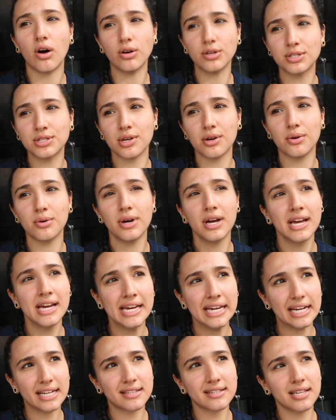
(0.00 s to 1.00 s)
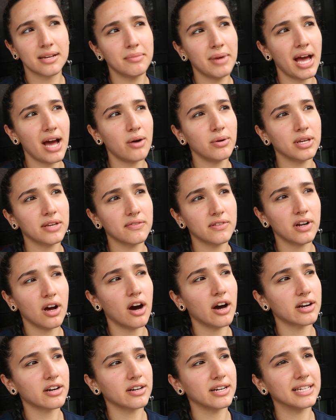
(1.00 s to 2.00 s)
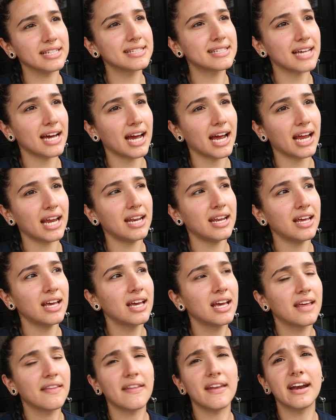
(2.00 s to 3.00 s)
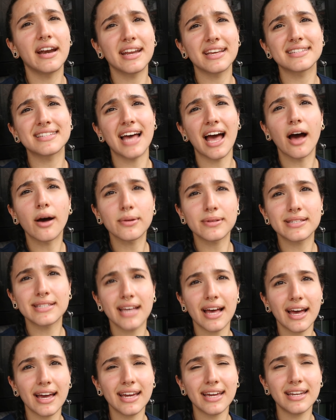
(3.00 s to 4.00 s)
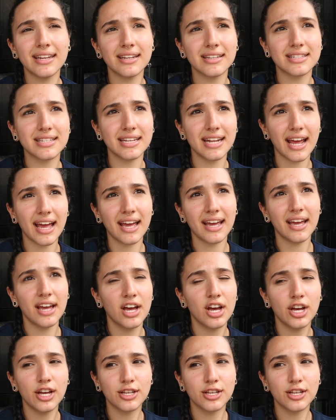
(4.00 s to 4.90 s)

Also, it's somehow even hotter inside than it is outside today.